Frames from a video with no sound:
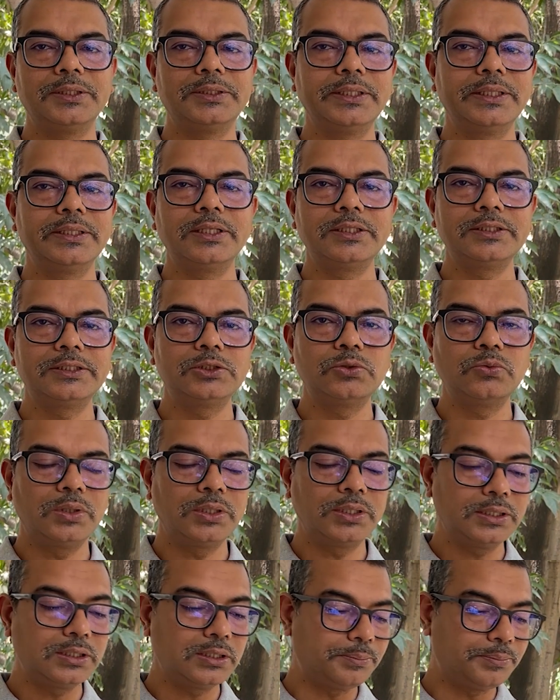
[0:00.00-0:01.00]
But then this
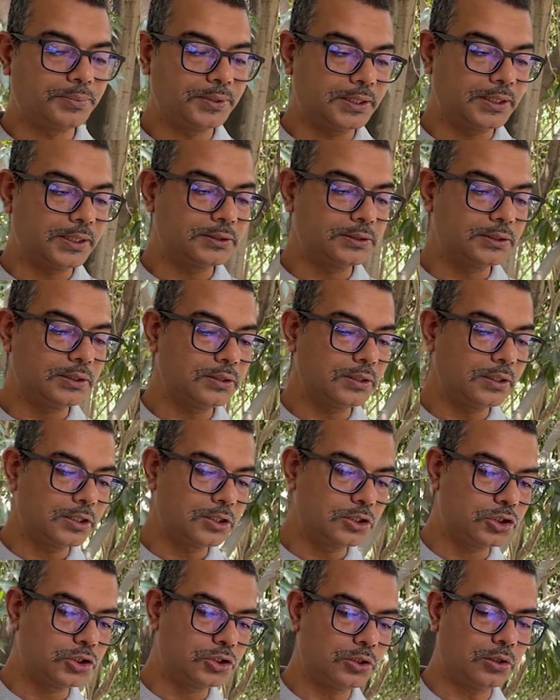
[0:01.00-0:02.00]
is only
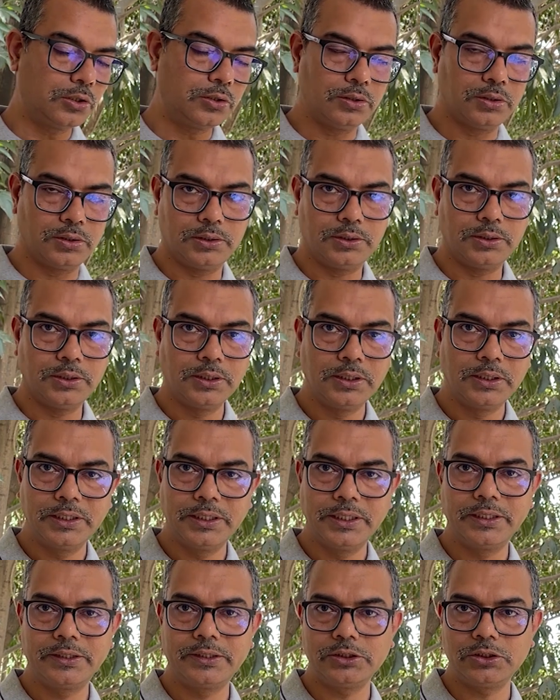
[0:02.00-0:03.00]
replication installed.
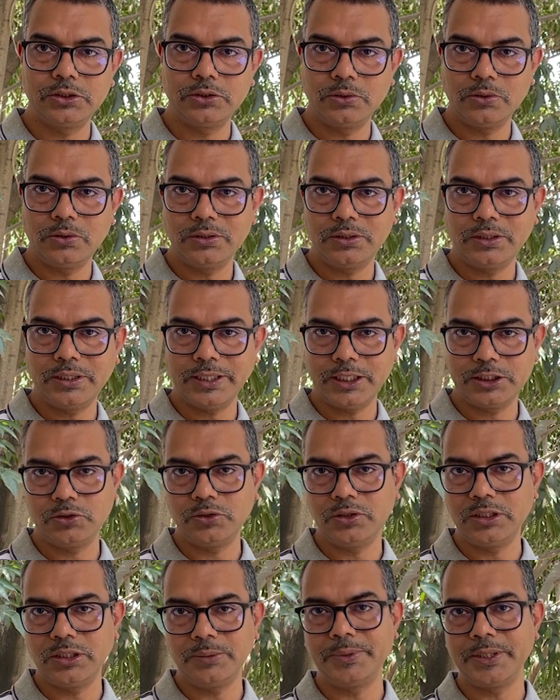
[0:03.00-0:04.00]
It is not
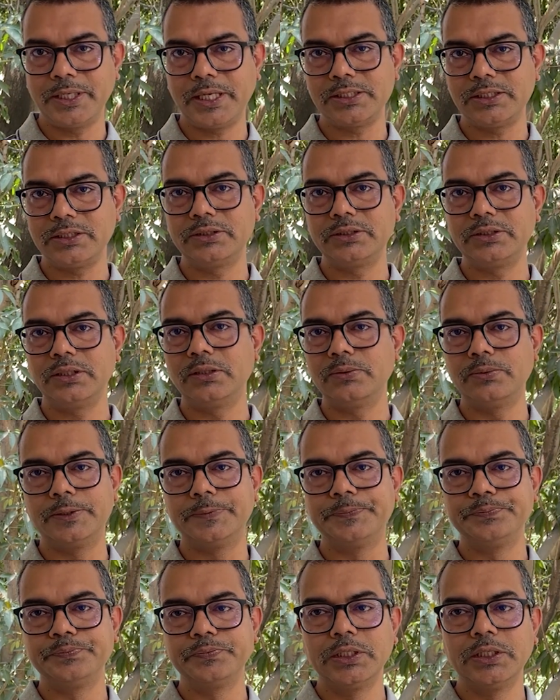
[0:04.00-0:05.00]
actual replication
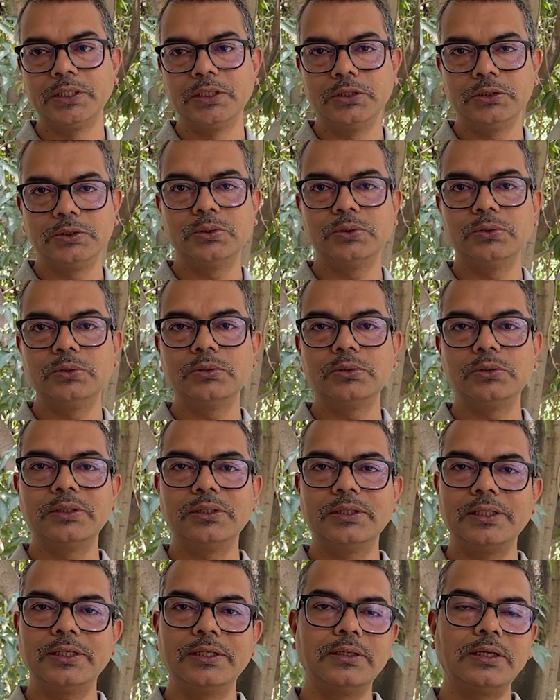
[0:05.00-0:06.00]
server.
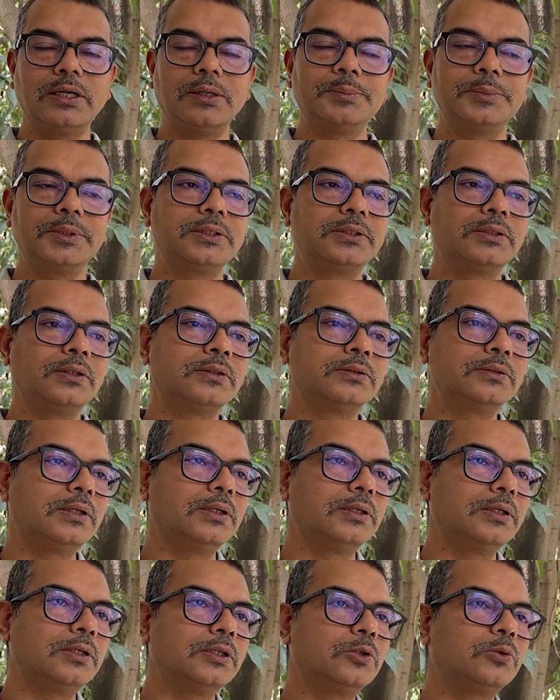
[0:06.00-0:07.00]
So I mean,
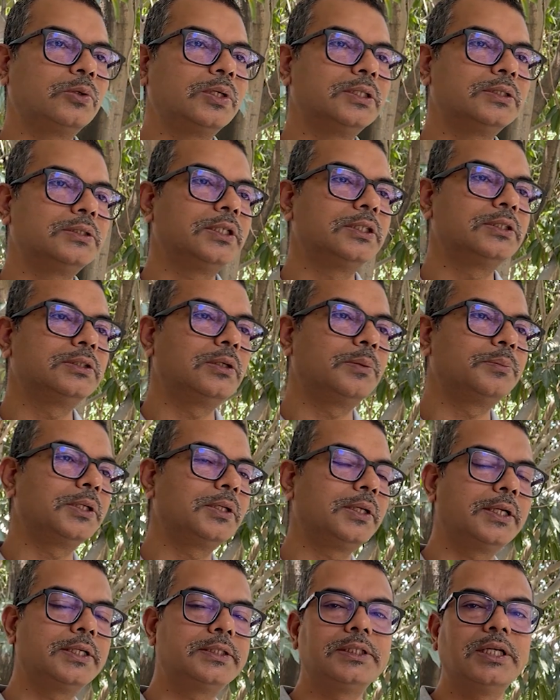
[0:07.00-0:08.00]
you can say
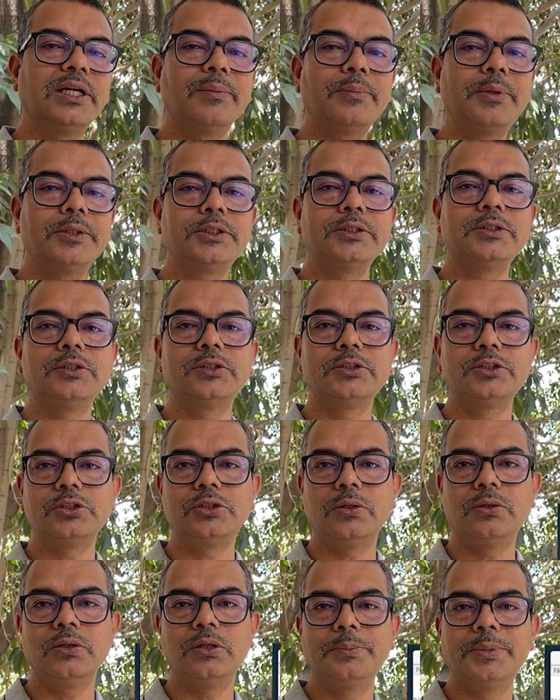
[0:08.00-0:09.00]
something like Sybase is
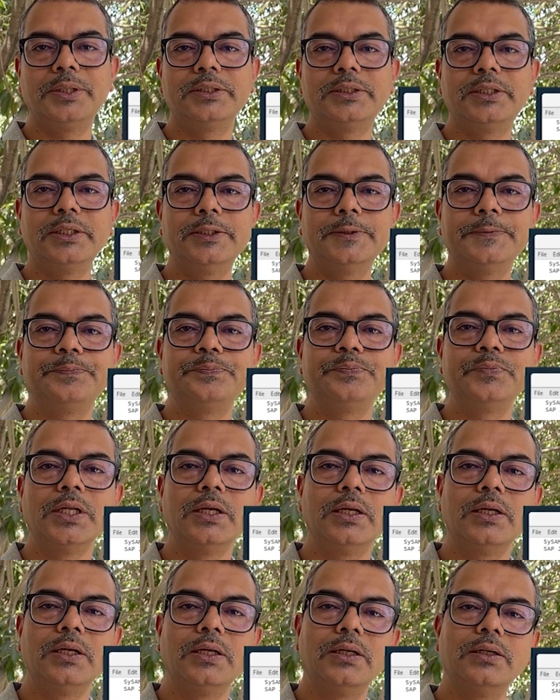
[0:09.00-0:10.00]
installed, but then
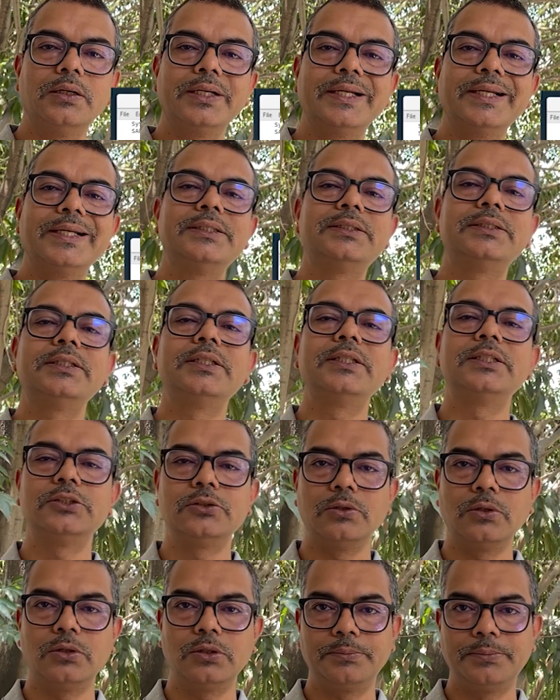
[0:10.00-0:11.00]
ASC
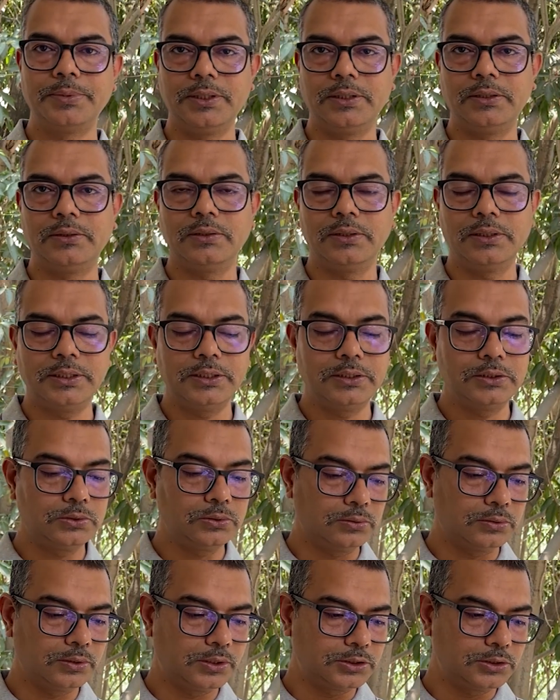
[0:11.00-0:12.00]
is not built,
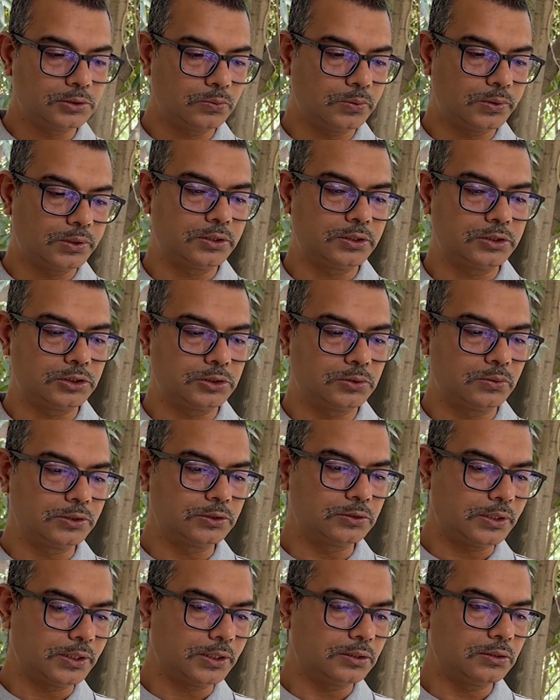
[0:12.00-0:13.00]
right? So this is what it is
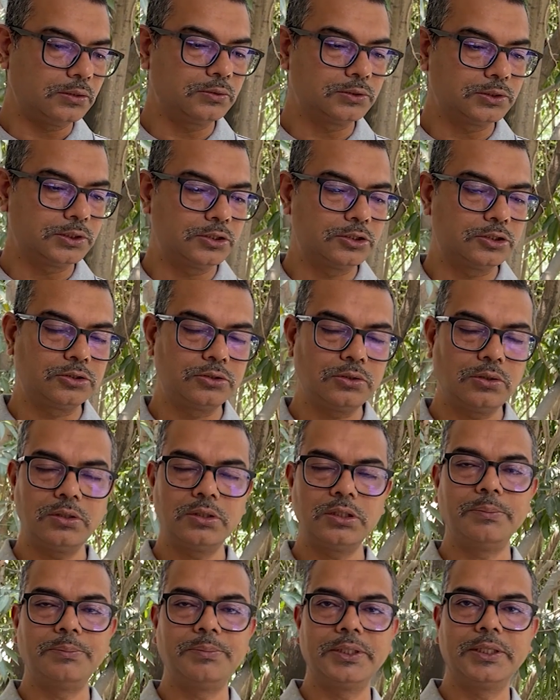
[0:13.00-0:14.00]
doing. So right now it's
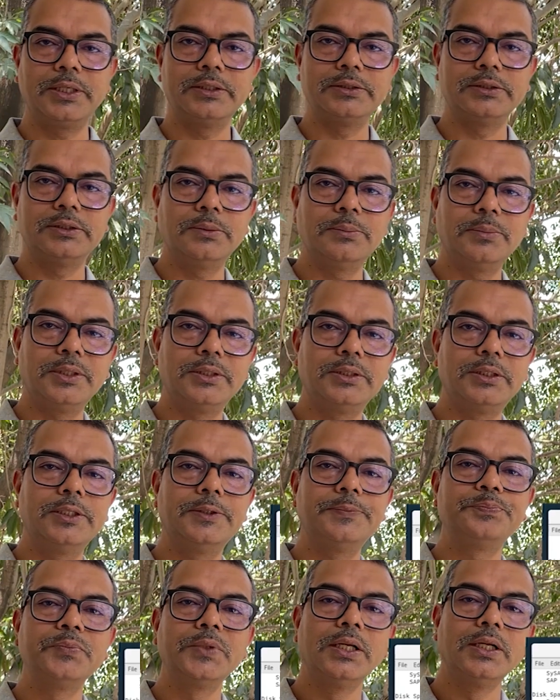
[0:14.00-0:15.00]
installing replication,
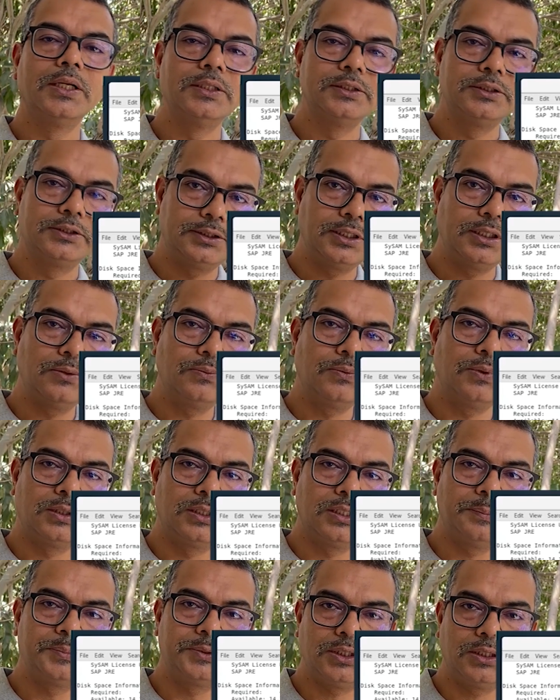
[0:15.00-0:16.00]
but then
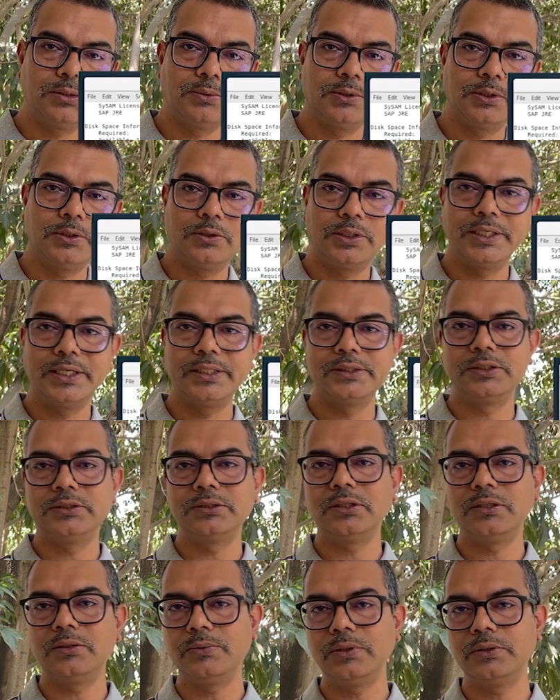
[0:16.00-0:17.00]
server, rep server or
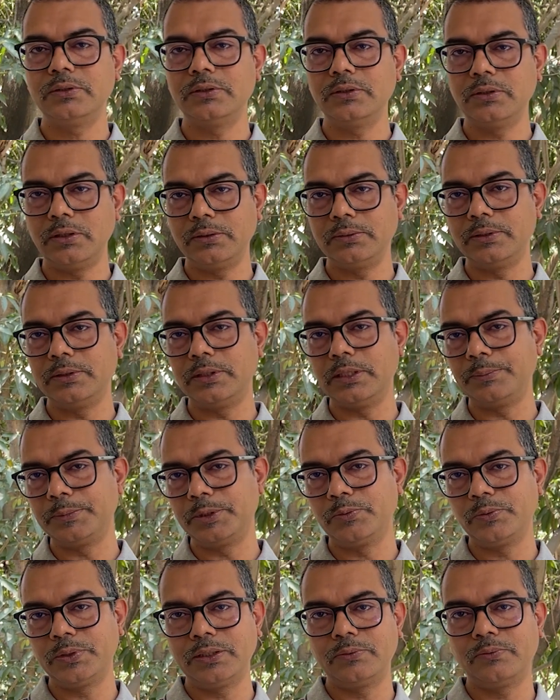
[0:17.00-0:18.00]
ASC server,
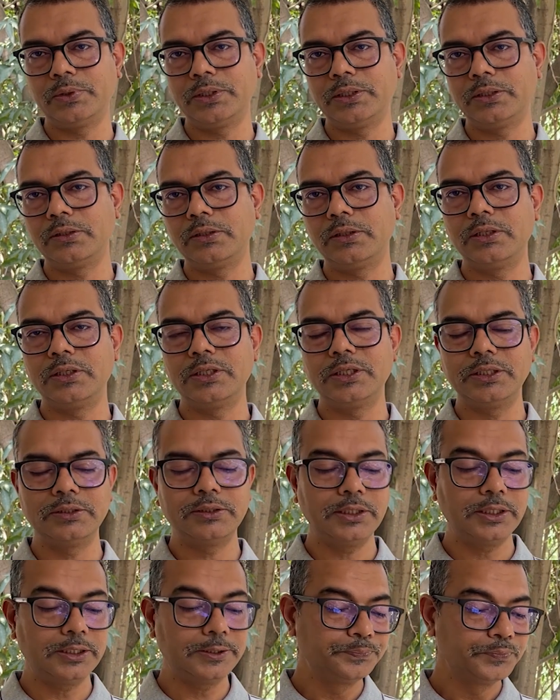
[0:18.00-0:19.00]
I mean, we can
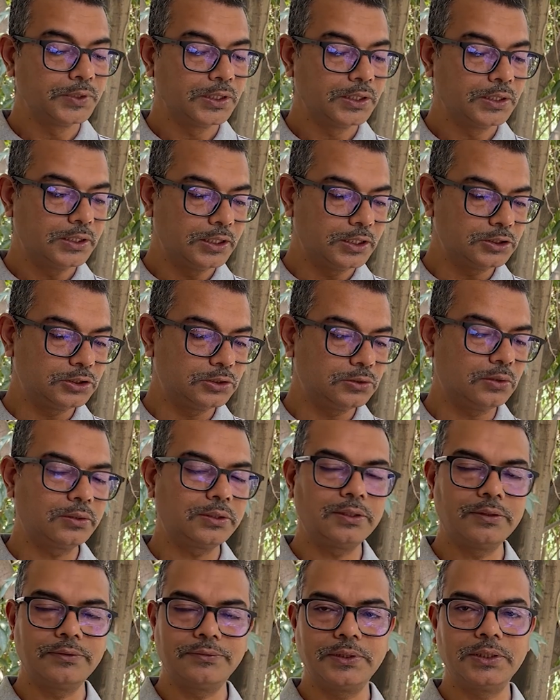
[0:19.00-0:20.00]
relate that
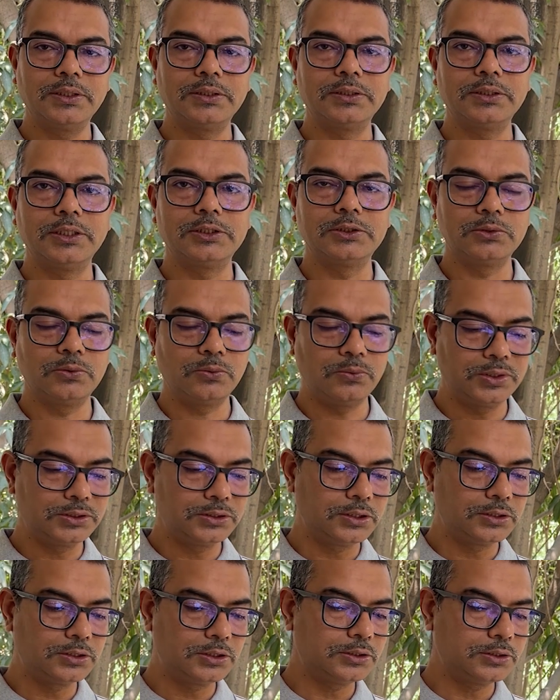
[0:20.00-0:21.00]
it's not configured yet. So
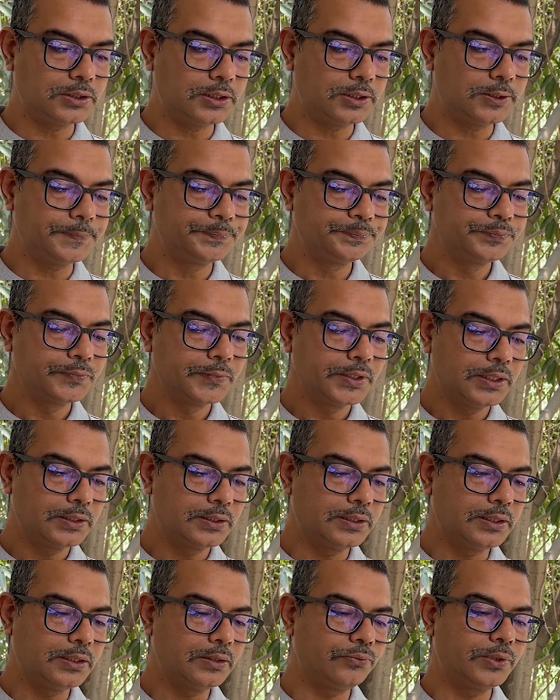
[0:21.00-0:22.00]
once this is done,
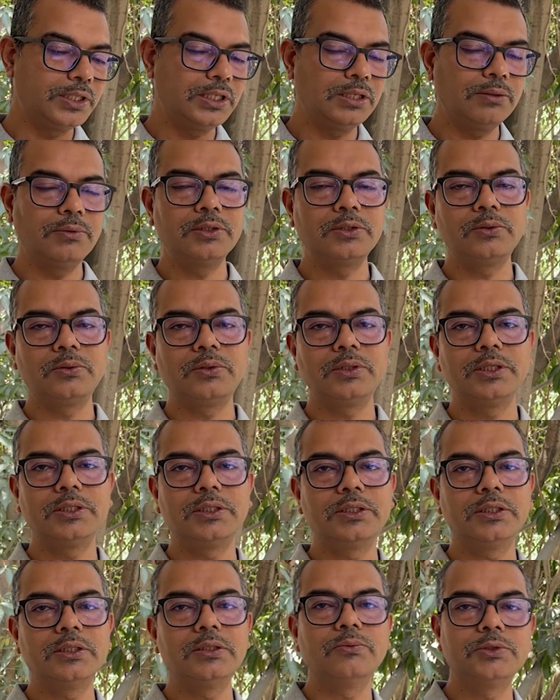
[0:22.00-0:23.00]
then we have a
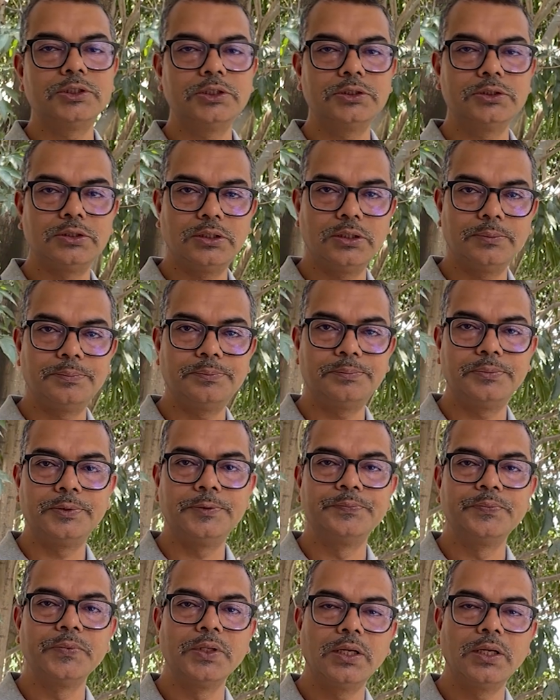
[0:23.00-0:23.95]
utility which is rep